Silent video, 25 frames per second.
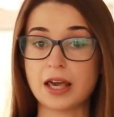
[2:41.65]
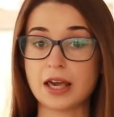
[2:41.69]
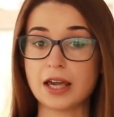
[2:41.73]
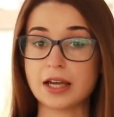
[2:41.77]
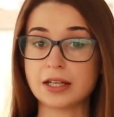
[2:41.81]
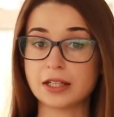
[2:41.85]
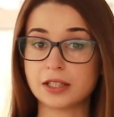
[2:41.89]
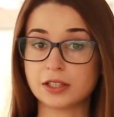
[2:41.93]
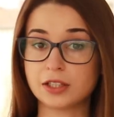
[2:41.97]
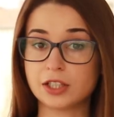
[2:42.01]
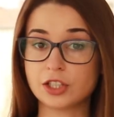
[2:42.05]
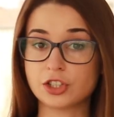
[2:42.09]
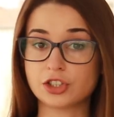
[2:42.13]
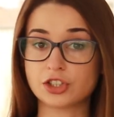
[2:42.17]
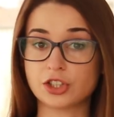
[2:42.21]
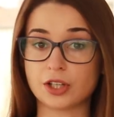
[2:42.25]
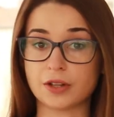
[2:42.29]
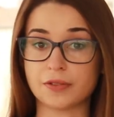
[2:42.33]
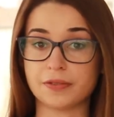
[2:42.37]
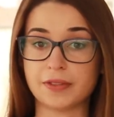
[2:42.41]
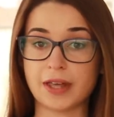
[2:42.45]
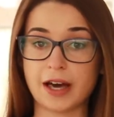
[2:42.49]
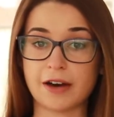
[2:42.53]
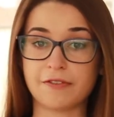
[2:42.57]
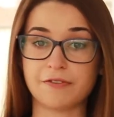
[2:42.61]
In
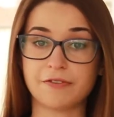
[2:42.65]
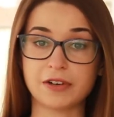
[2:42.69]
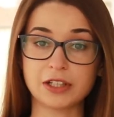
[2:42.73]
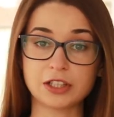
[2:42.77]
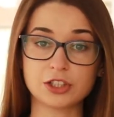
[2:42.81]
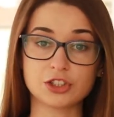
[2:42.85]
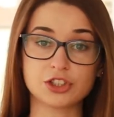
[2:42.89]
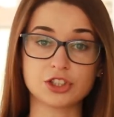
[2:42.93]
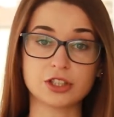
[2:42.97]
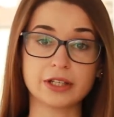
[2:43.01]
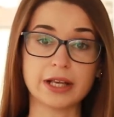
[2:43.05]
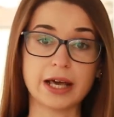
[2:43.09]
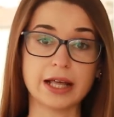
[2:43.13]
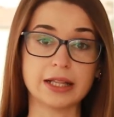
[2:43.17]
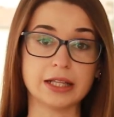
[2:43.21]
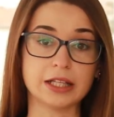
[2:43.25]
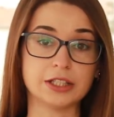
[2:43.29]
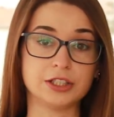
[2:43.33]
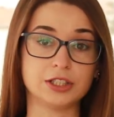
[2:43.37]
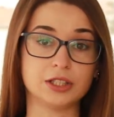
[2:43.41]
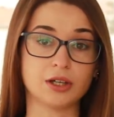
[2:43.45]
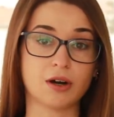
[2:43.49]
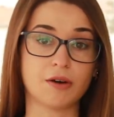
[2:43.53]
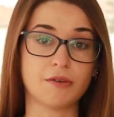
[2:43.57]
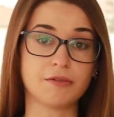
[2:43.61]
addition, the
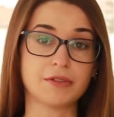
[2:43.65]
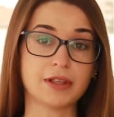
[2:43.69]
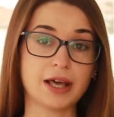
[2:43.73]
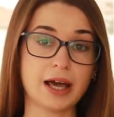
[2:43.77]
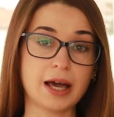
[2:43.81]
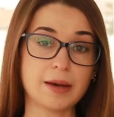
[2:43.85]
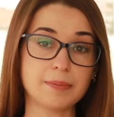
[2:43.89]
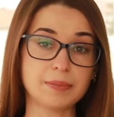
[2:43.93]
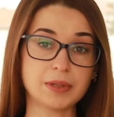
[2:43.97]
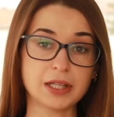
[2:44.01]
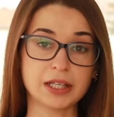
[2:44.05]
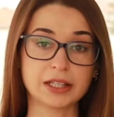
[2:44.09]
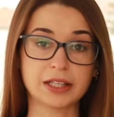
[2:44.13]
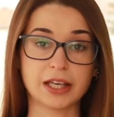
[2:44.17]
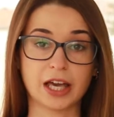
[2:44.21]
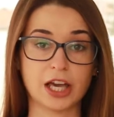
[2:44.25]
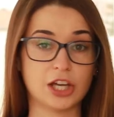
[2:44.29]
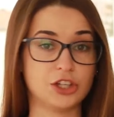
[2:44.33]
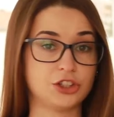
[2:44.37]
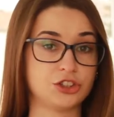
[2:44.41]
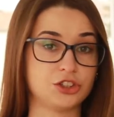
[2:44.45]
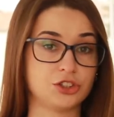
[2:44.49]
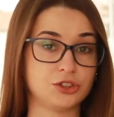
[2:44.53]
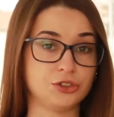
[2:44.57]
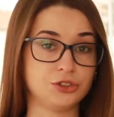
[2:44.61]
functionality of the
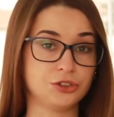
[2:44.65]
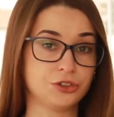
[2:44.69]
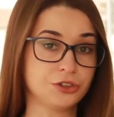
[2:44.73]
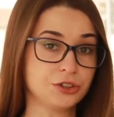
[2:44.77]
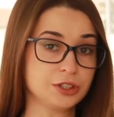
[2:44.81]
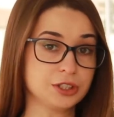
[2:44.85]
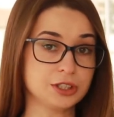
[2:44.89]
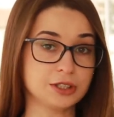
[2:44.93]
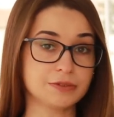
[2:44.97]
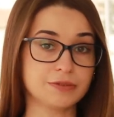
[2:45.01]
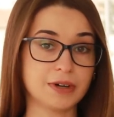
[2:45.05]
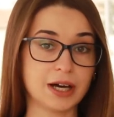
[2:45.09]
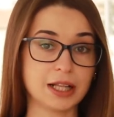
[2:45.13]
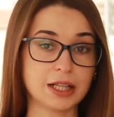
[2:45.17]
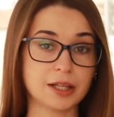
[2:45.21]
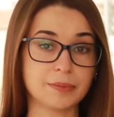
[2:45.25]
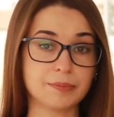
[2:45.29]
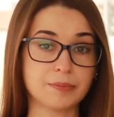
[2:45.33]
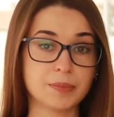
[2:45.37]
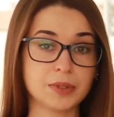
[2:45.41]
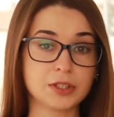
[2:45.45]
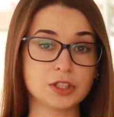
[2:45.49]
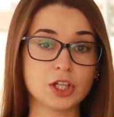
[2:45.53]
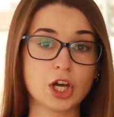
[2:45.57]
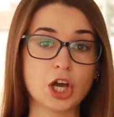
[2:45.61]
application during
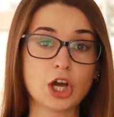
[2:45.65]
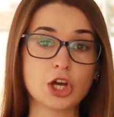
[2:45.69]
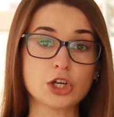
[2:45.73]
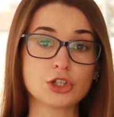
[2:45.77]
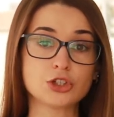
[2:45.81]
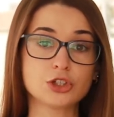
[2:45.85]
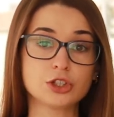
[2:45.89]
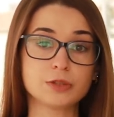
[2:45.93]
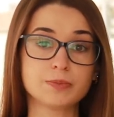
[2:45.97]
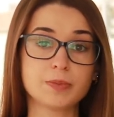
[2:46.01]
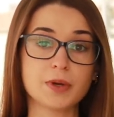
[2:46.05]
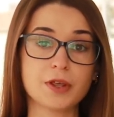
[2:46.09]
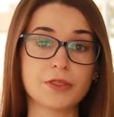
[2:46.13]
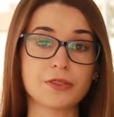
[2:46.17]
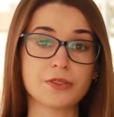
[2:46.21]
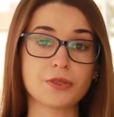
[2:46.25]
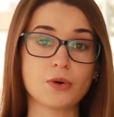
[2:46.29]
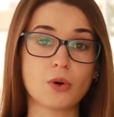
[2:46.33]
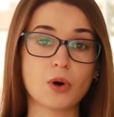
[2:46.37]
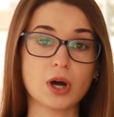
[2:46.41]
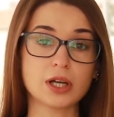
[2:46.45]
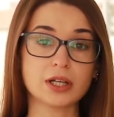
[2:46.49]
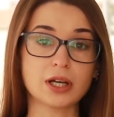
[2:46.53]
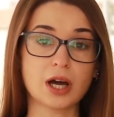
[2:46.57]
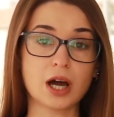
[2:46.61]
development should be
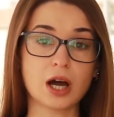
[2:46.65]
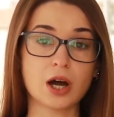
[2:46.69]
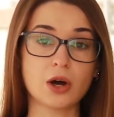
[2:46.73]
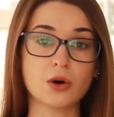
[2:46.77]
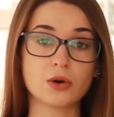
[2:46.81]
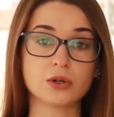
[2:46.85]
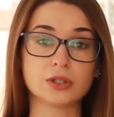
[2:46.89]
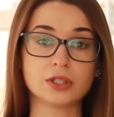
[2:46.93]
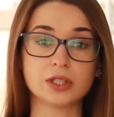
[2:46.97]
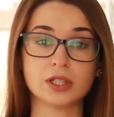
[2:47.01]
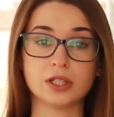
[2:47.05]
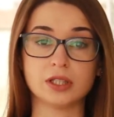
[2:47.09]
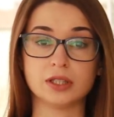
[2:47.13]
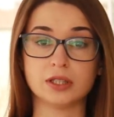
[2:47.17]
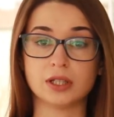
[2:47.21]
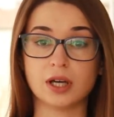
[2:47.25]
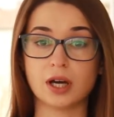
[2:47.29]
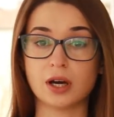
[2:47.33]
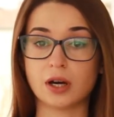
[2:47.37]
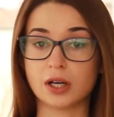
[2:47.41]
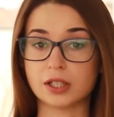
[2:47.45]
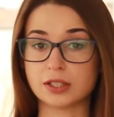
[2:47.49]
thought out in